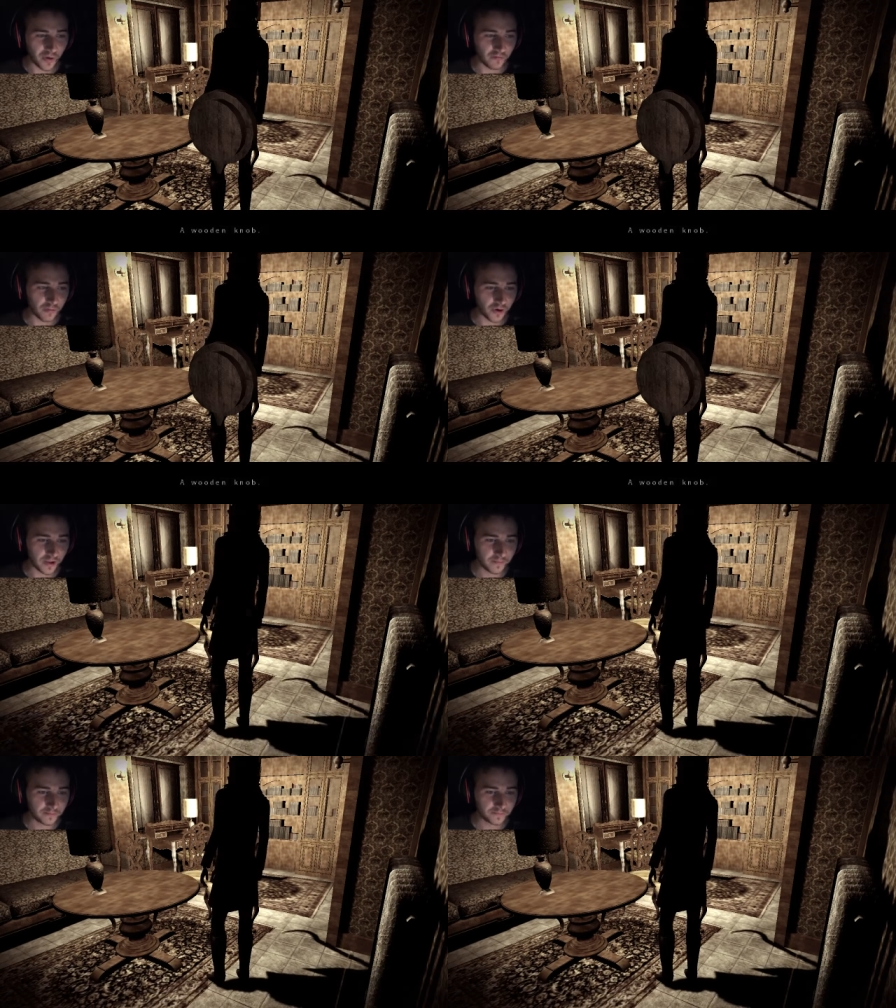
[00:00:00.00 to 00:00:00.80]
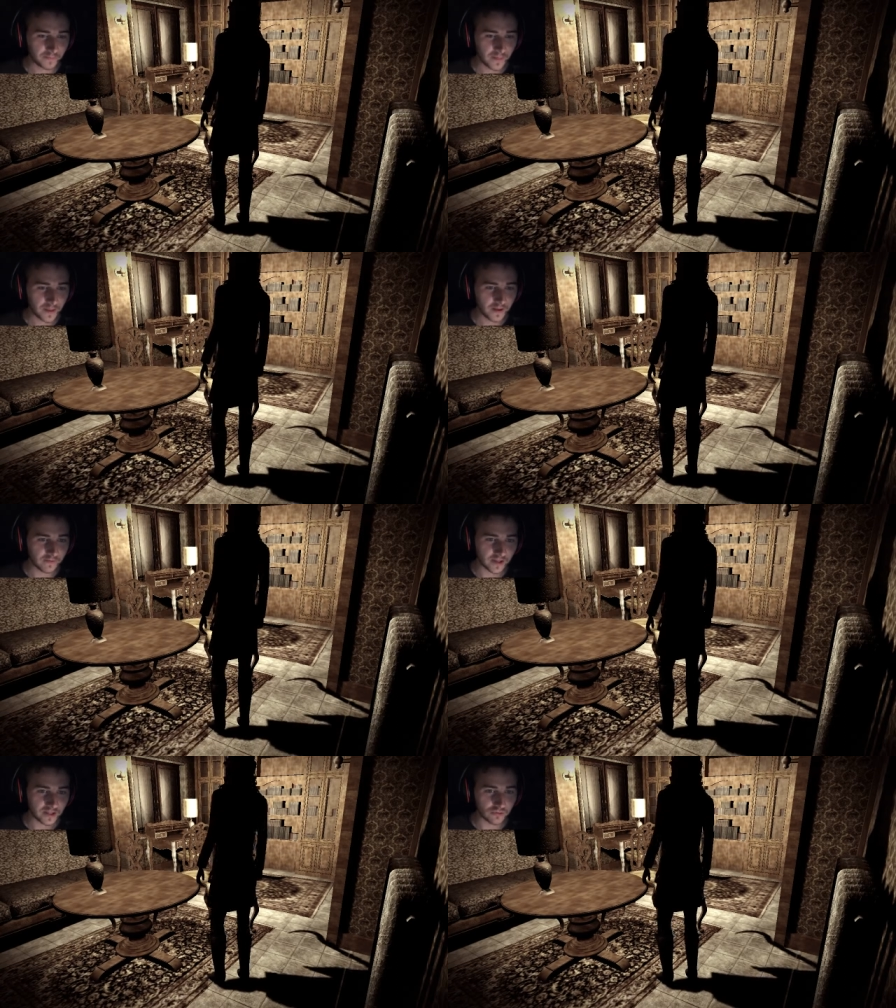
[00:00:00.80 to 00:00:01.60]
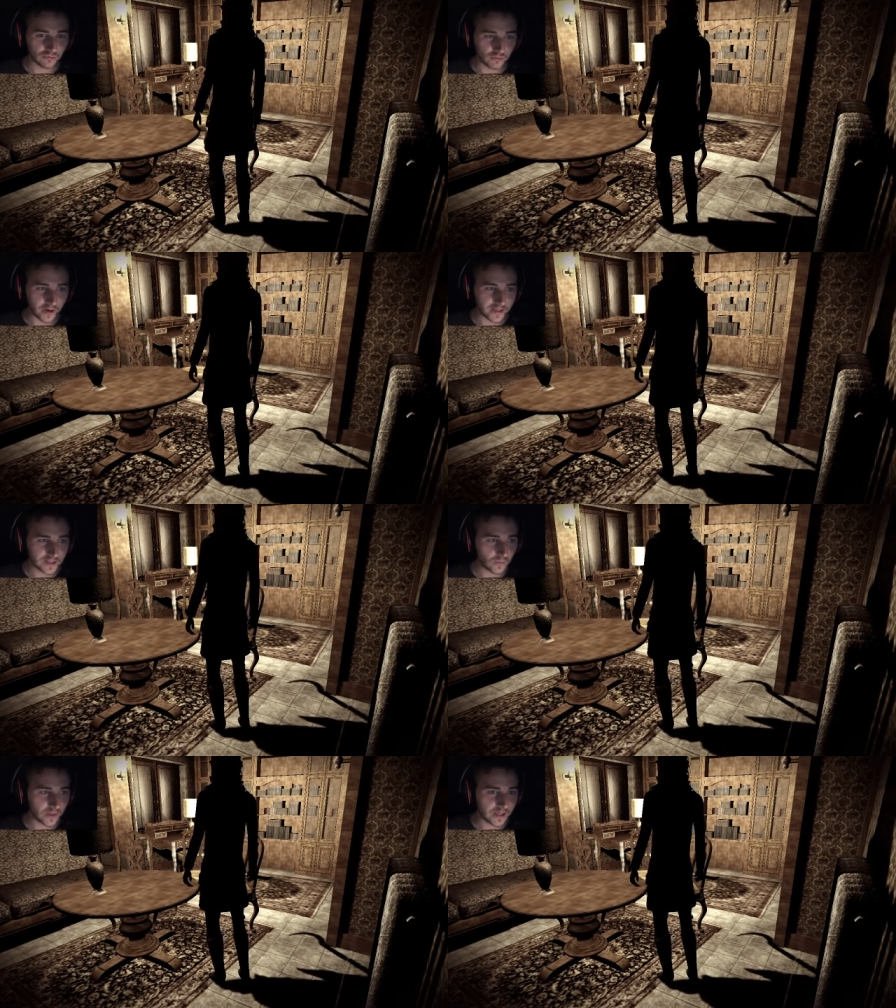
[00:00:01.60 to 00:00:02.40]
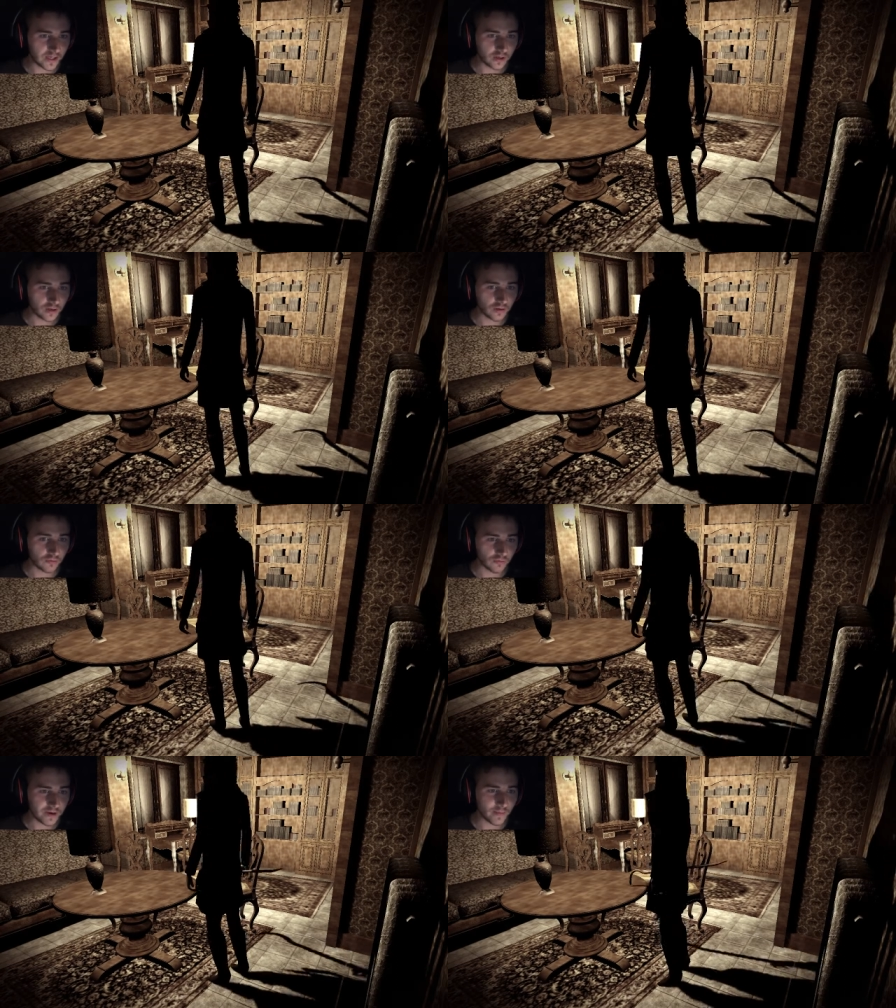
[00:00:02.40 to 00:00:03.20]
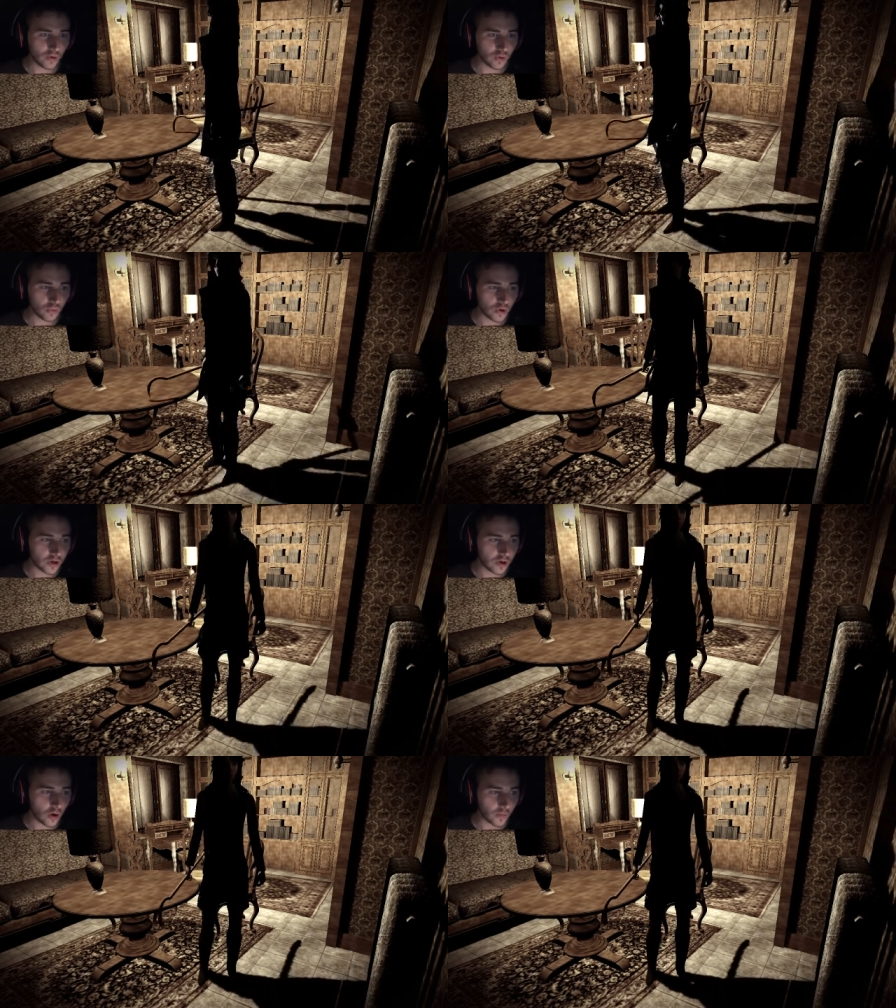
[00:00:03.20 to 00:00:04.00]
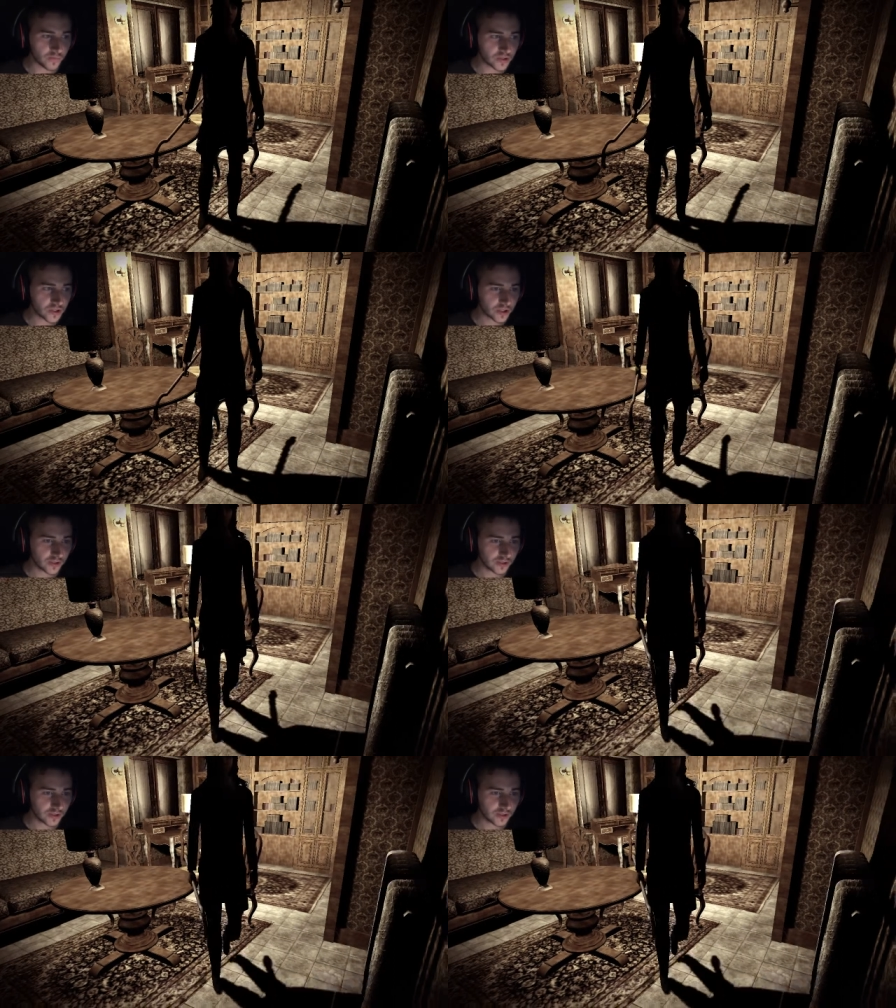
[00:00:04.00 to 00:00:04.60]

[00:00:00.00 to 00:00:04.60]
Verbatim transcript: everybody. That's great. We need three more wooden knobs.